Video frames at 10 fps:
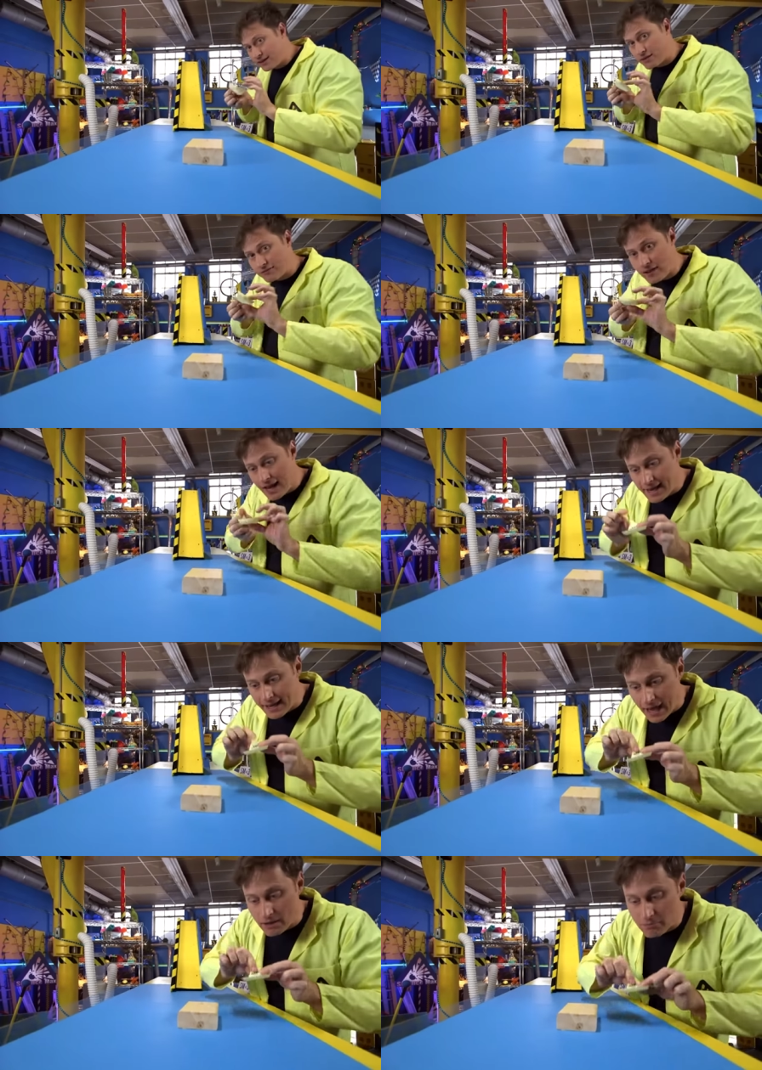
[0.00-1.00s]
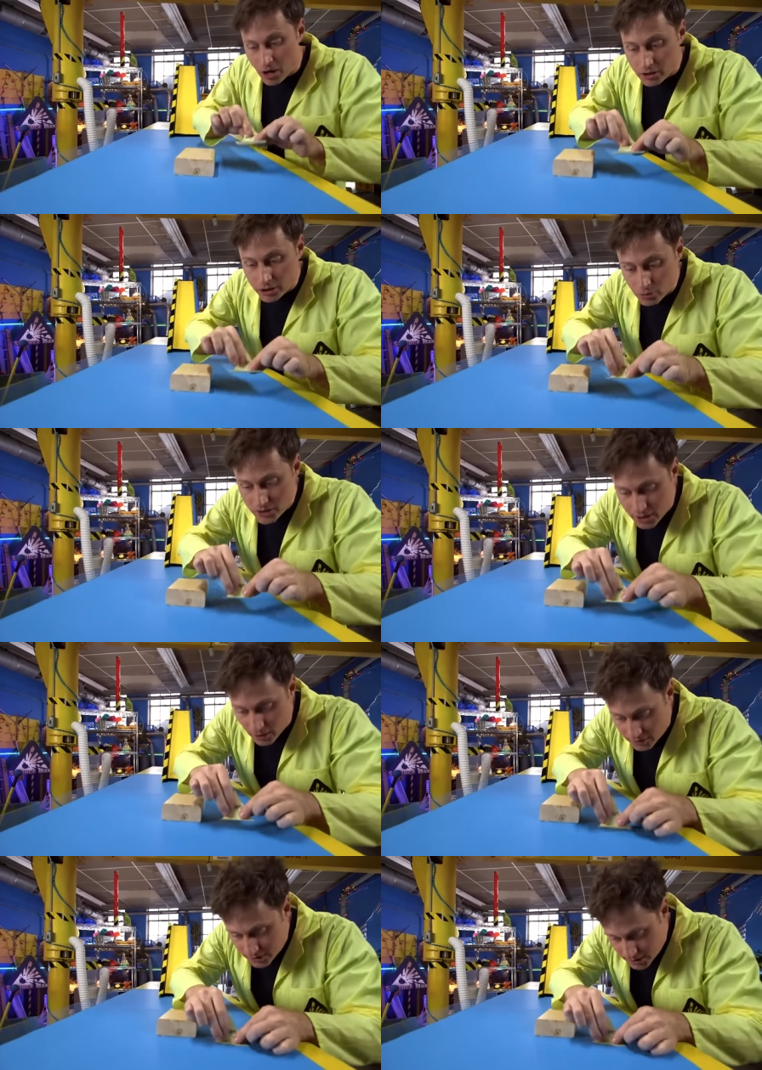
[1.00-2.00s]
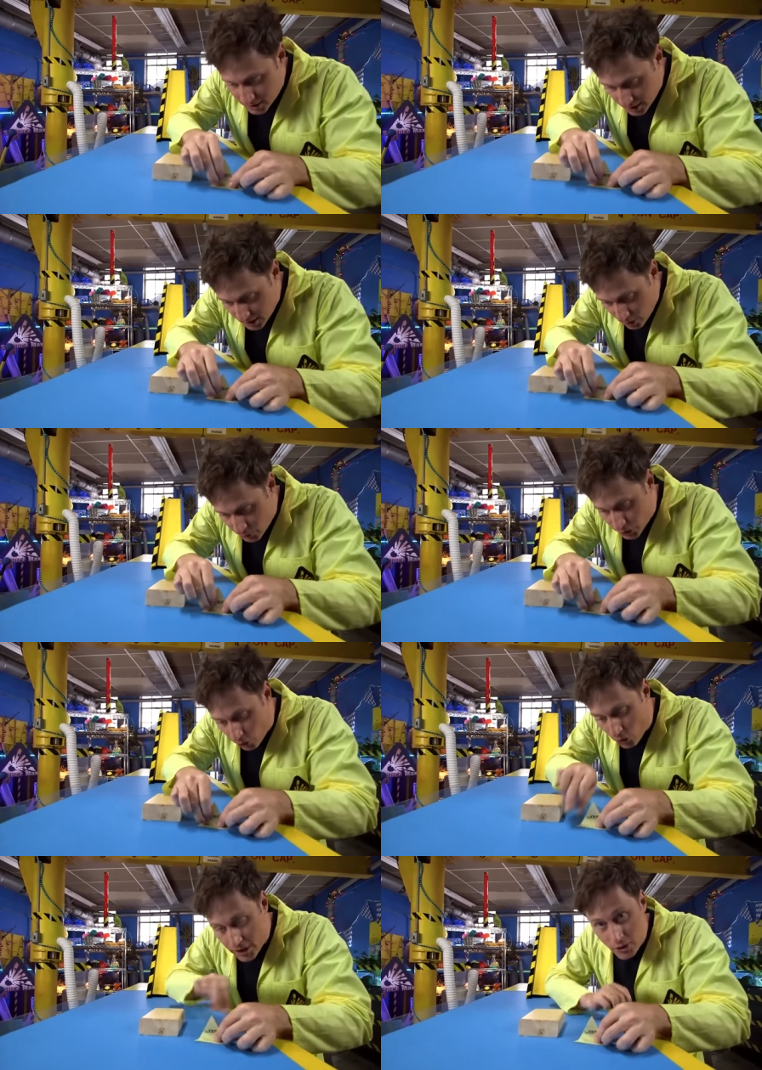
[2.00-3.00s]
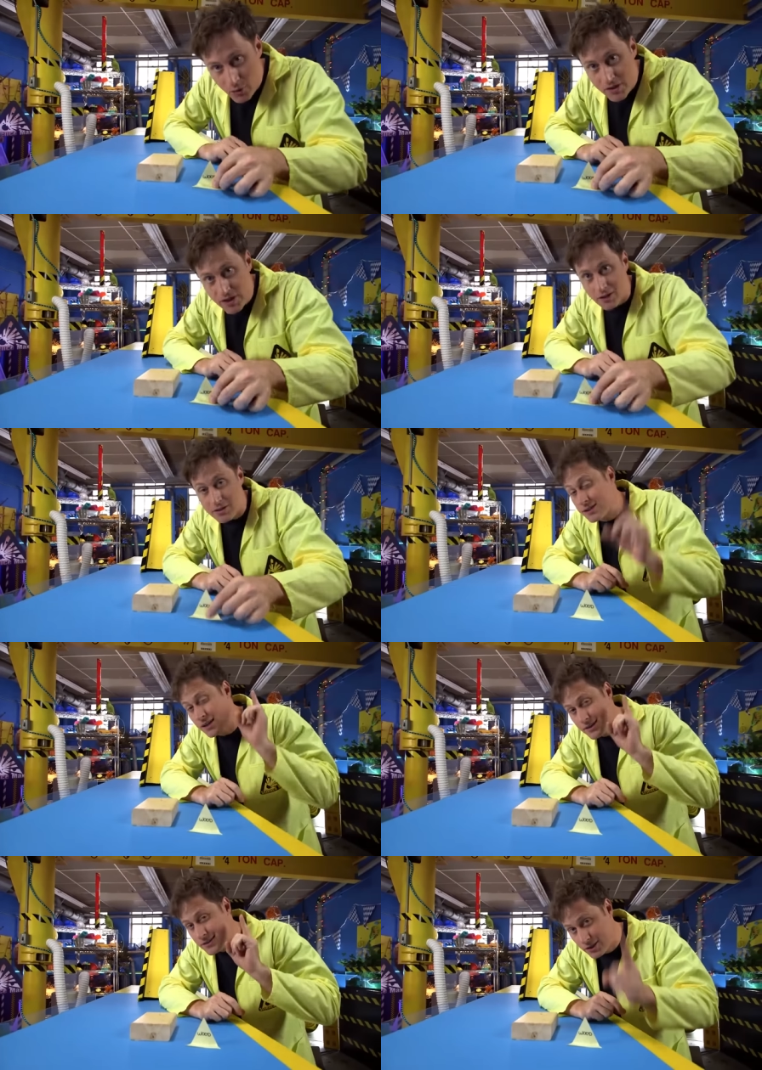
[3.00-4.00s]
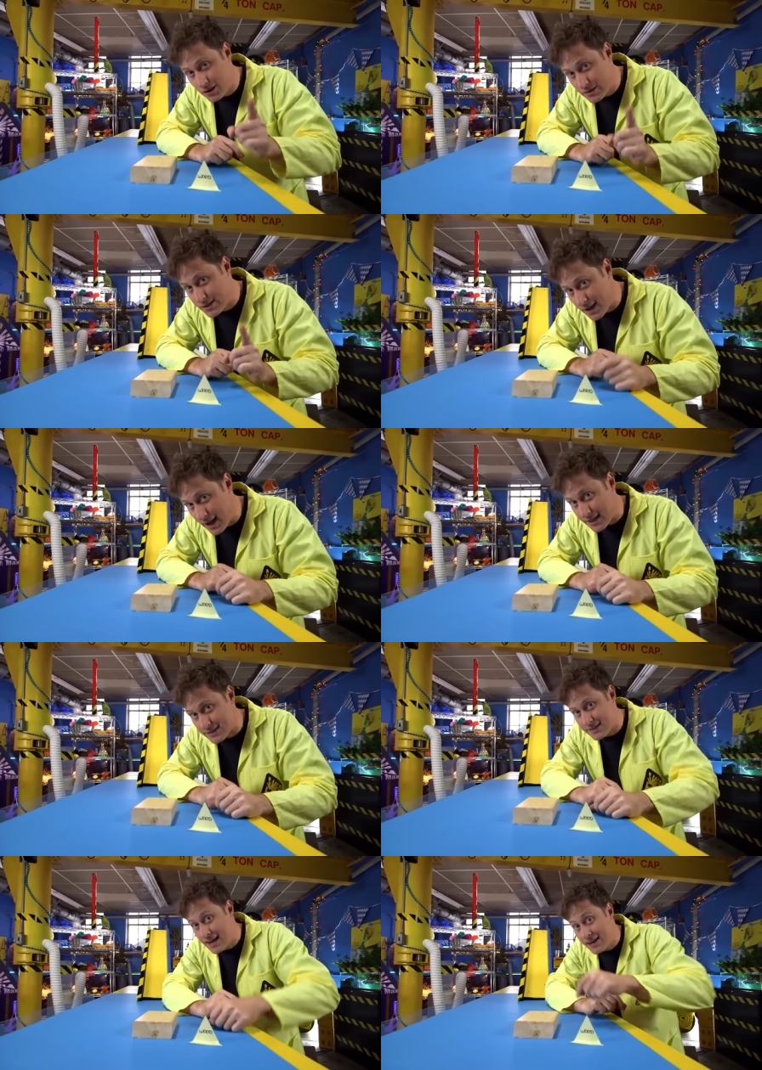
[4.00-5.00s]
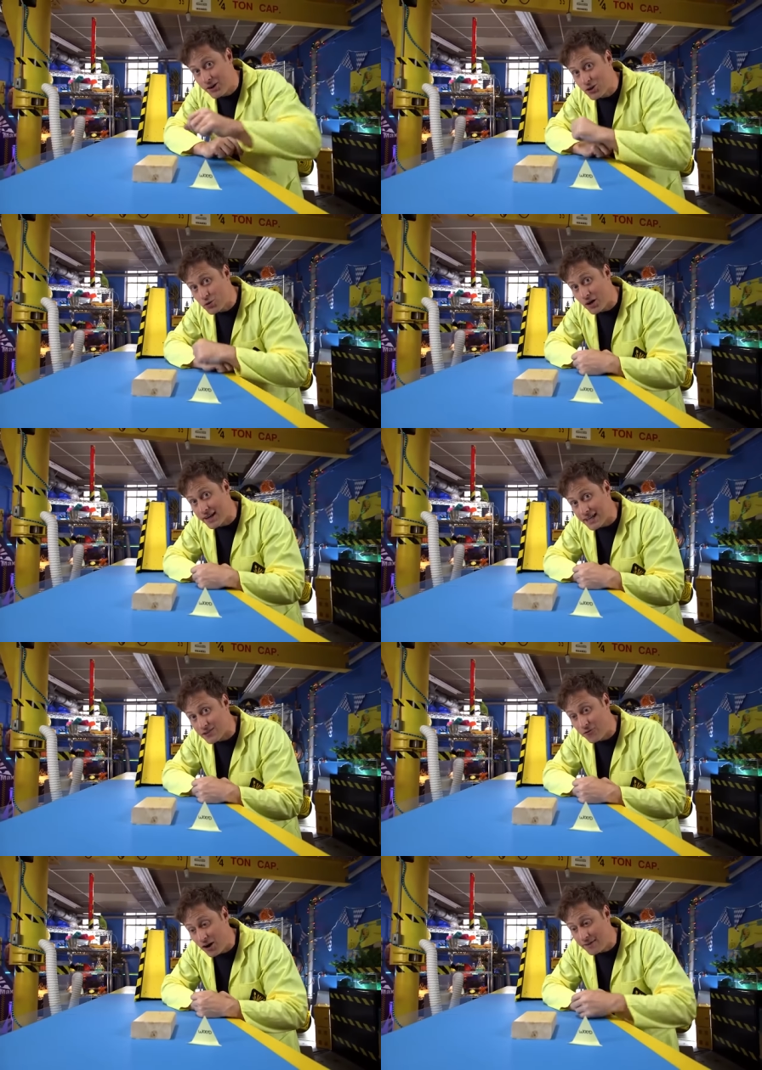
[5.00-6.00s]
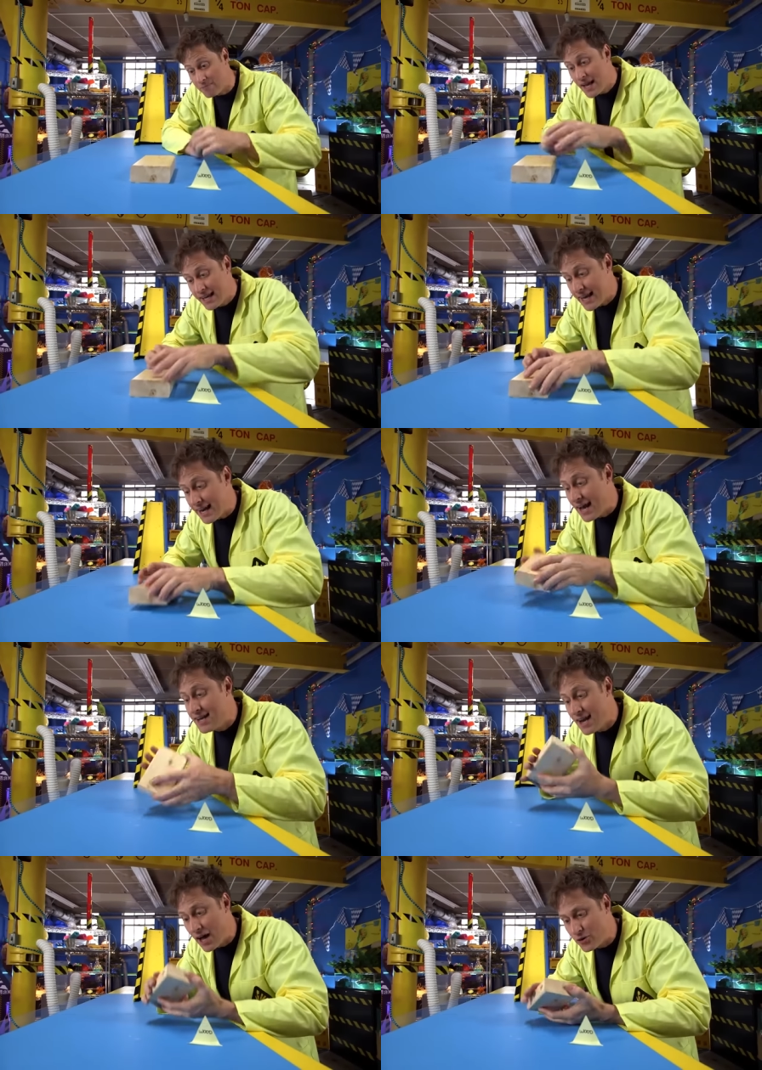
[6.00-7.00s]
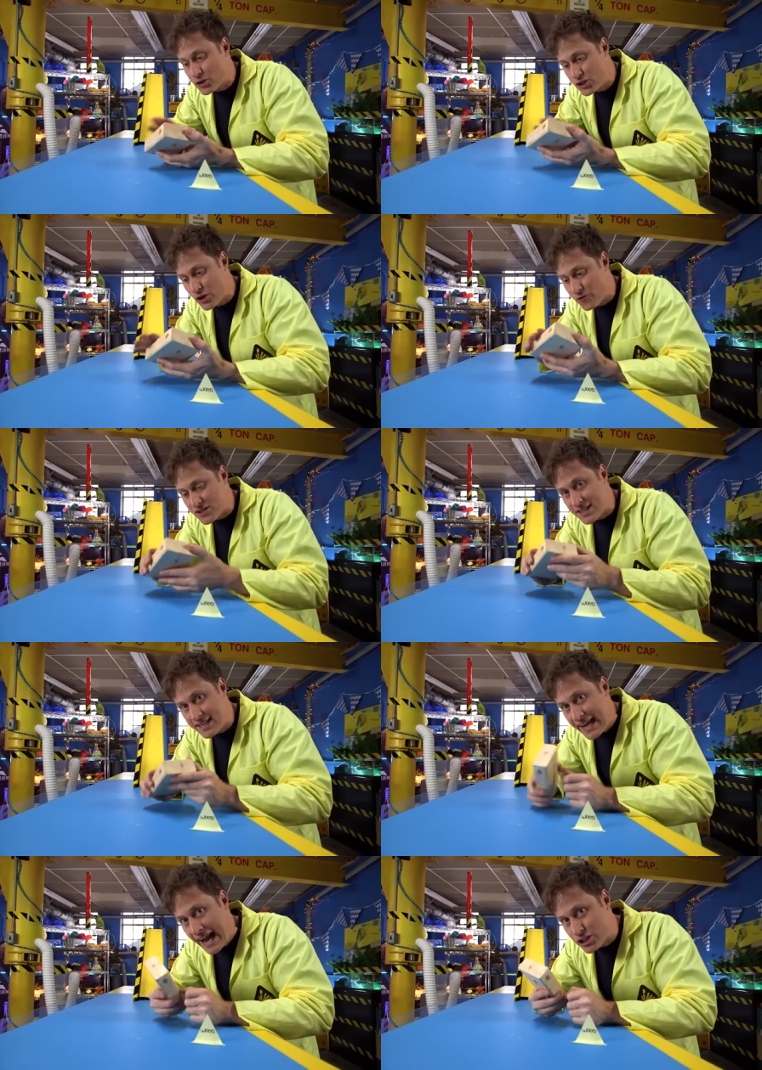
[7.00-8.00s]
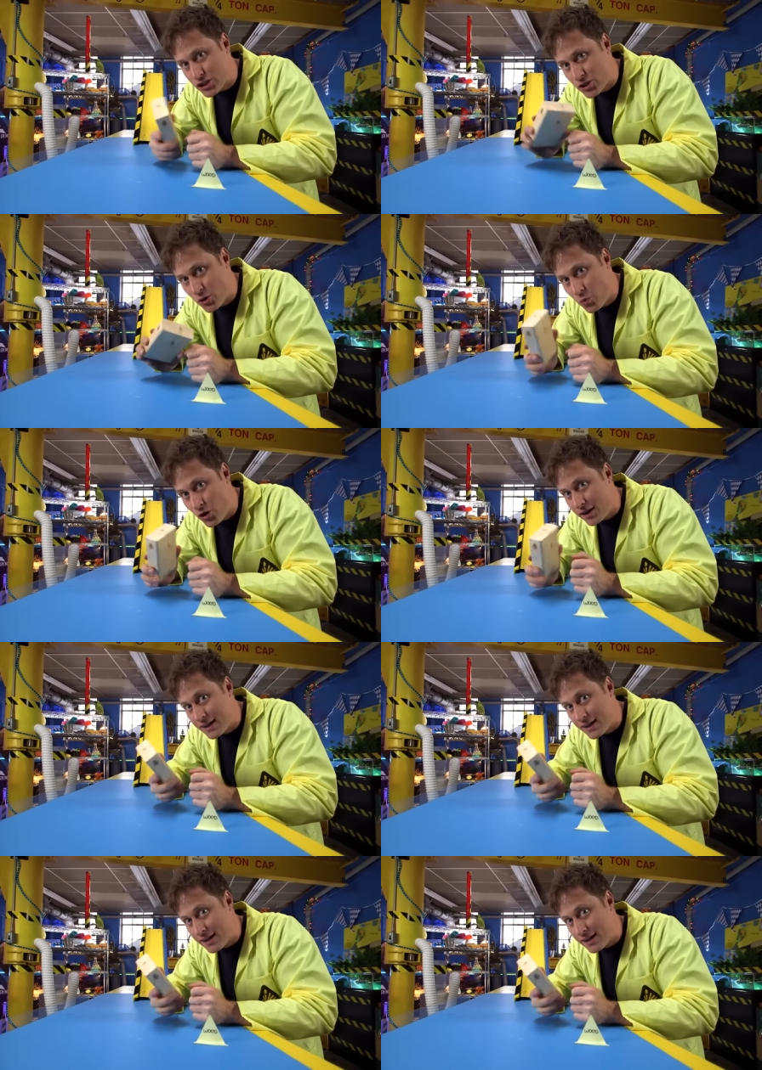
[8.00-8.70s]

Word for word: a little flag and mark the results. Recording the results is good science. Now here's where it gets fun. Get another surface and attach it to the wood,